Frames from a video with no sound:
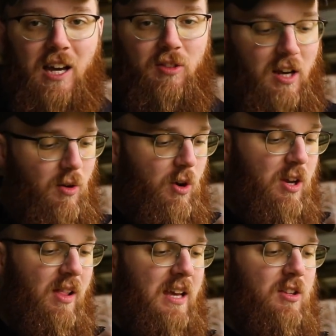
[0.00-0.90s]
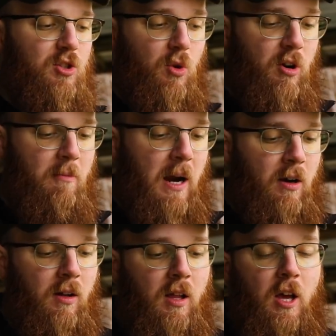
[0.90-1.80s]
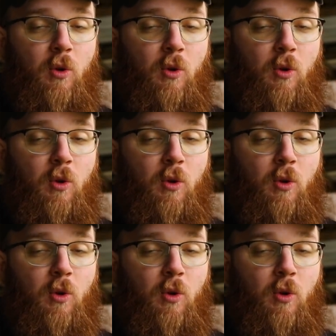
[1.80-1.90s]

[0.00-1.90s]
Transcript: out there where you like the shorter barrel